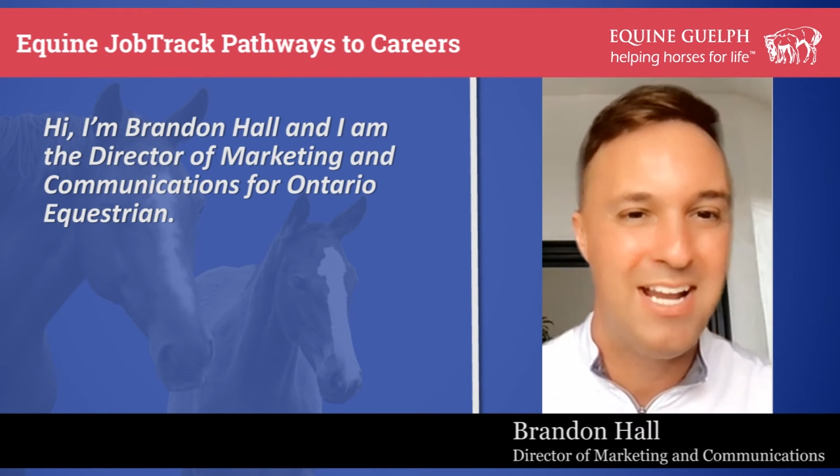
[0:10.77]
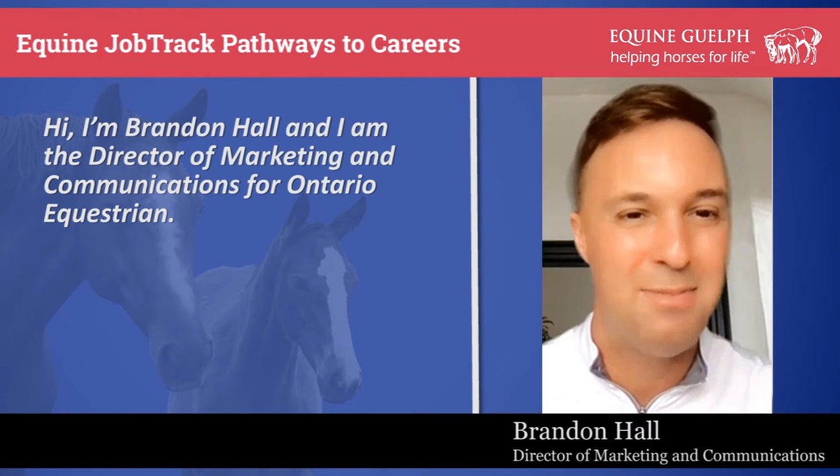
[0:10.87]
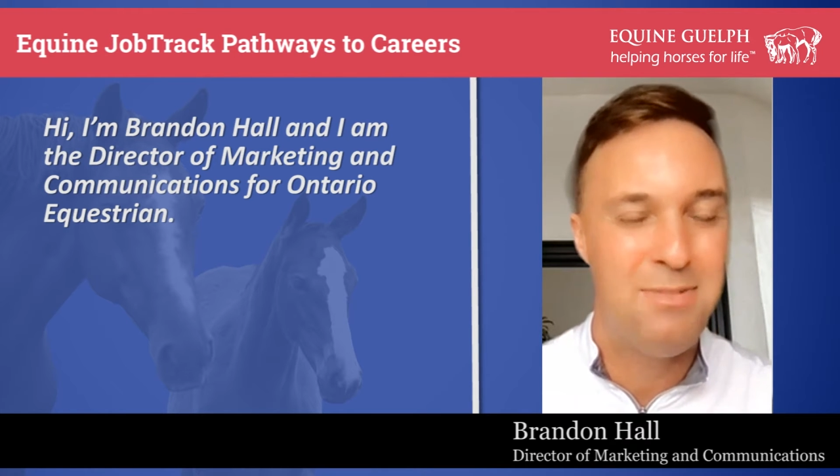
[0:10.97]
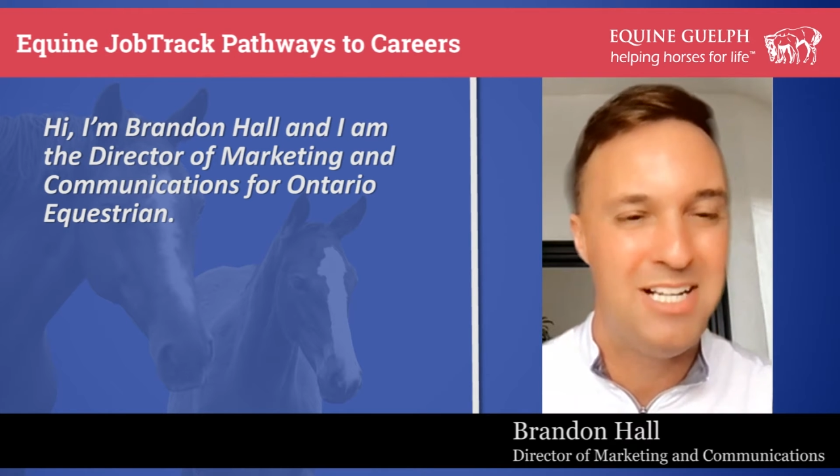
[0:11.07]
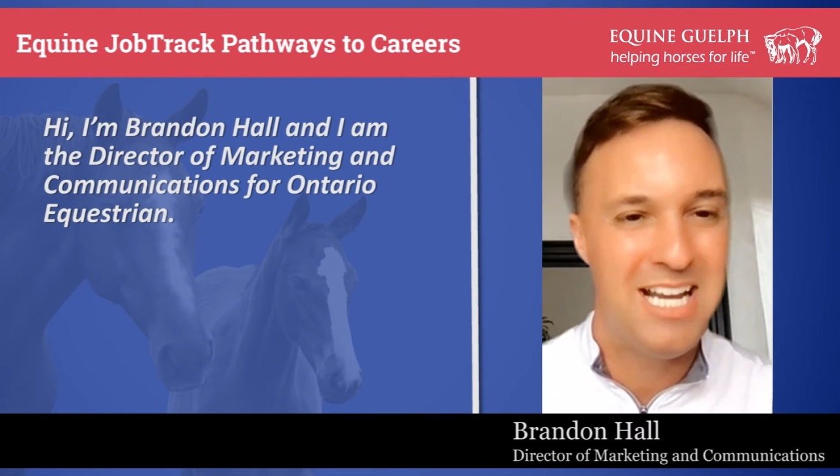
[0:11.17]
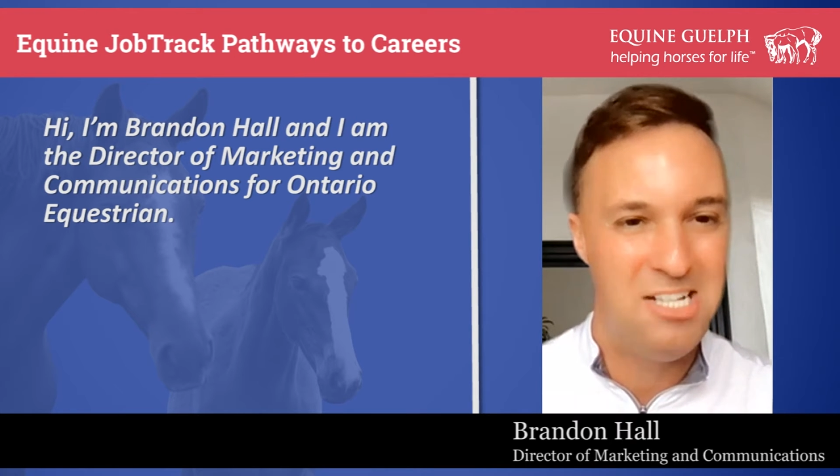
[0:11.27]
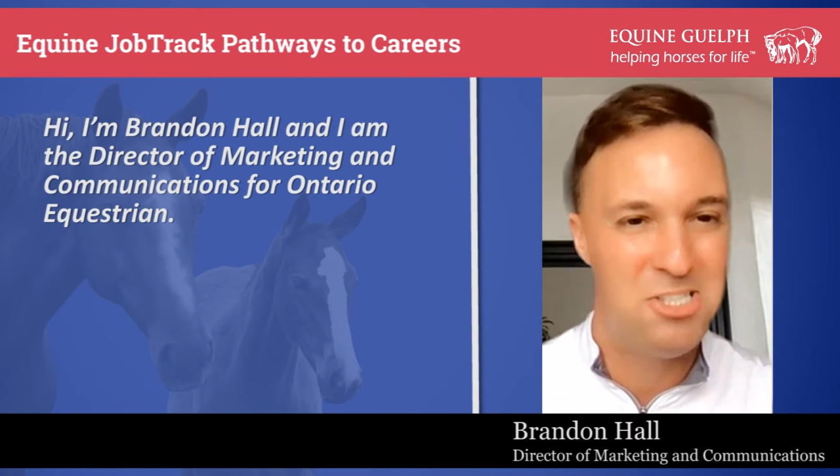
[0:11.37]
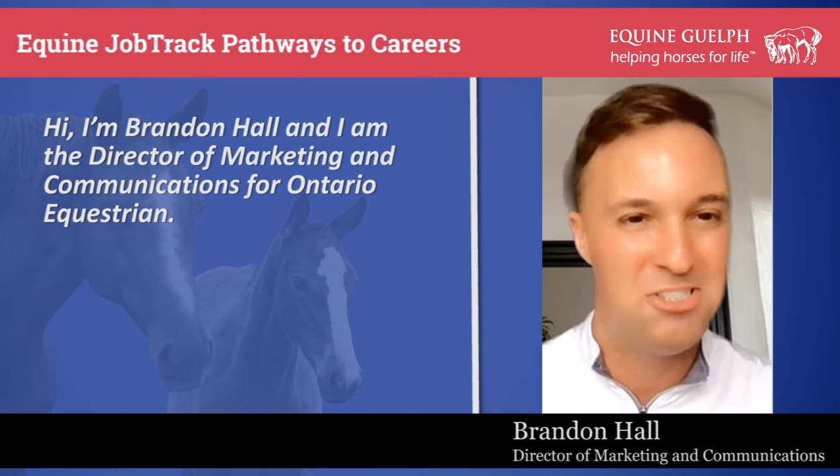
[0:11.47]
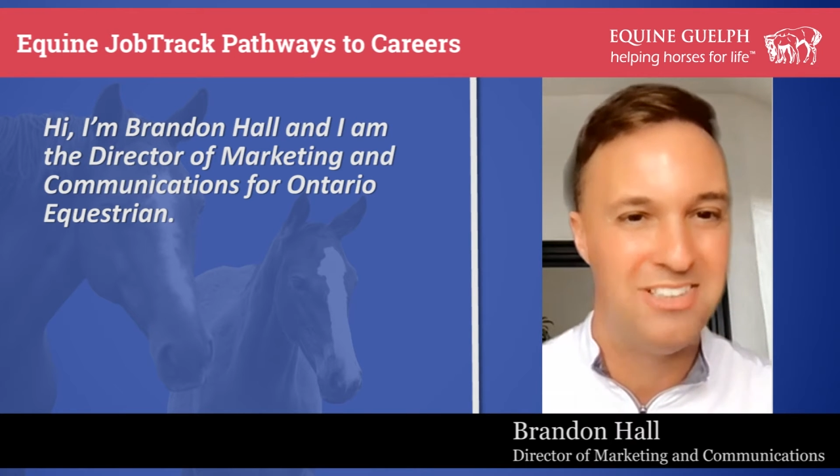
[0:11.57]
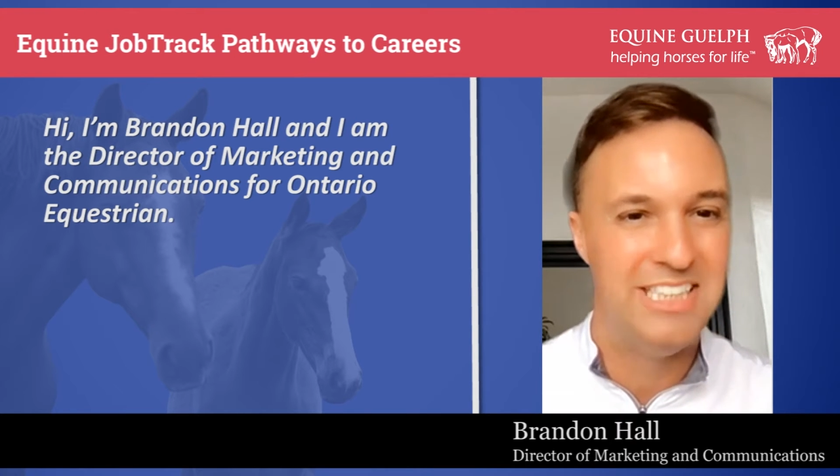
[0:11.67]
and
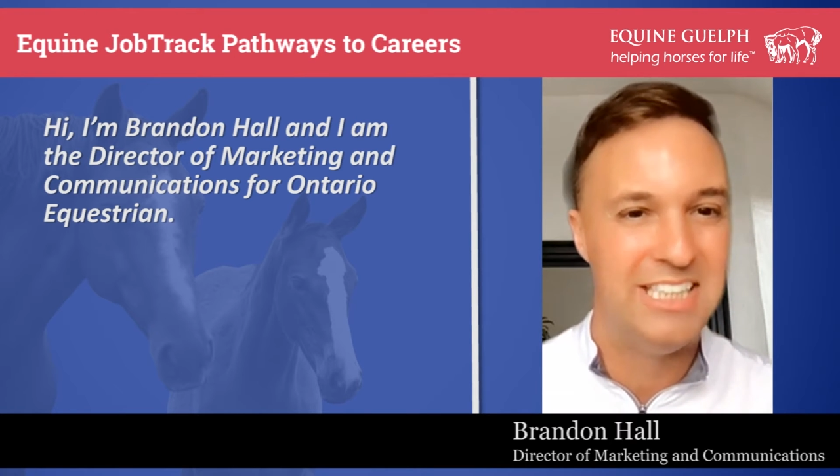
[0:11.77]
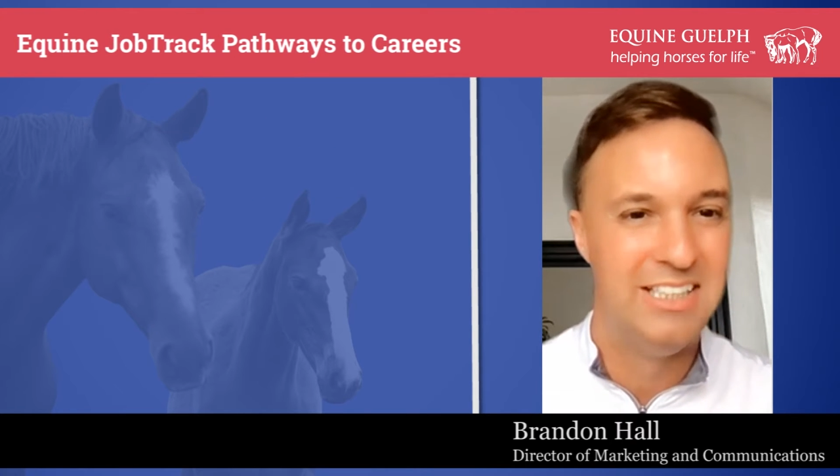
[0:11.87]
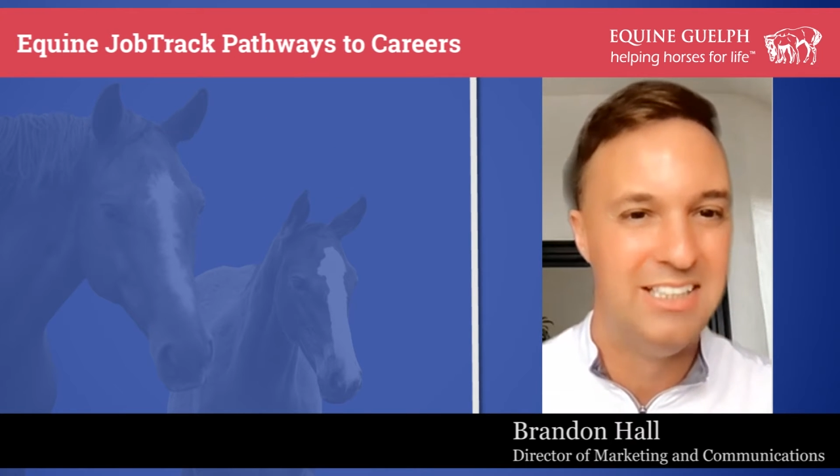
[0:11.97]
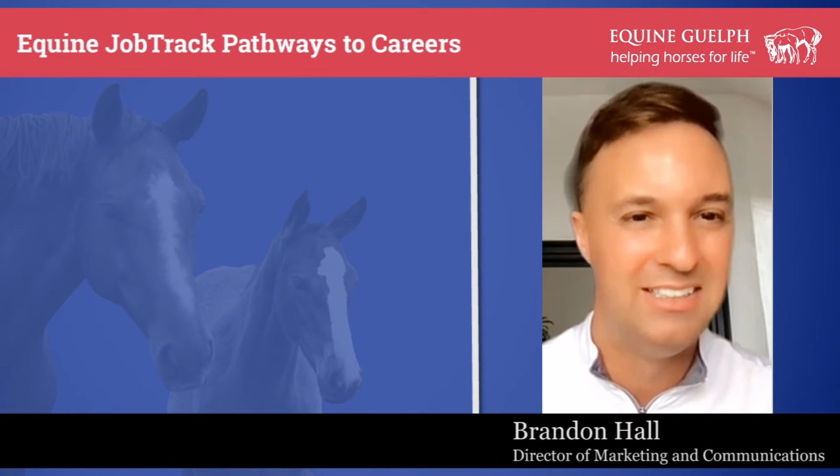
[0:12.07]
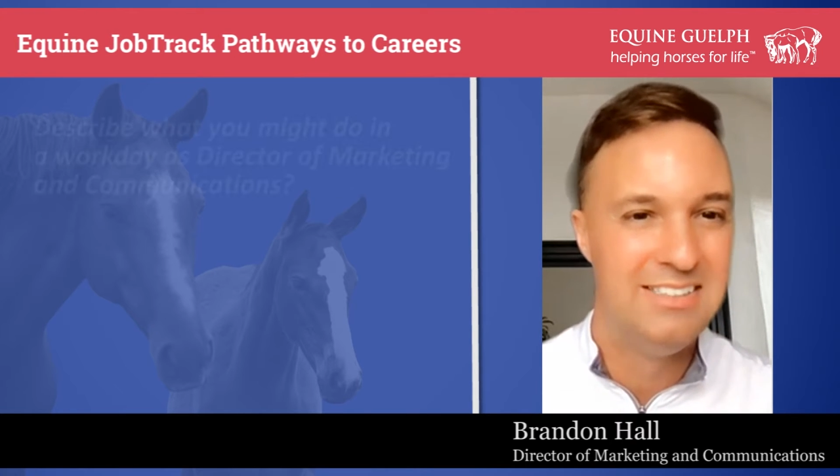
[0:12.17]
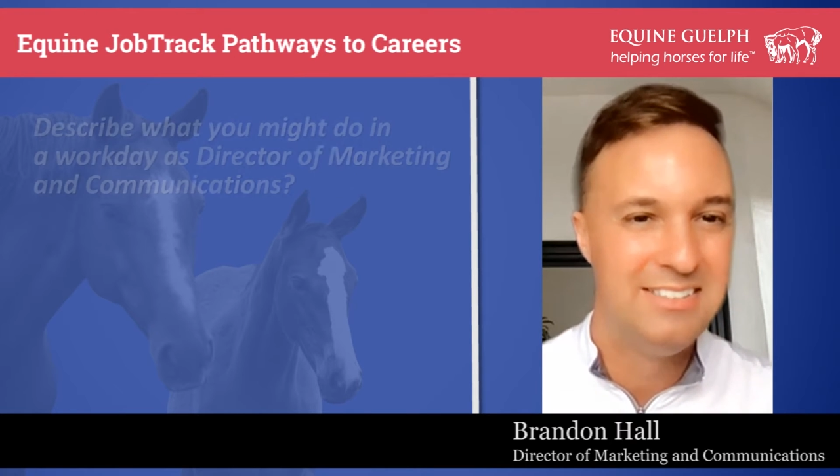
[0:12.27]
Communications.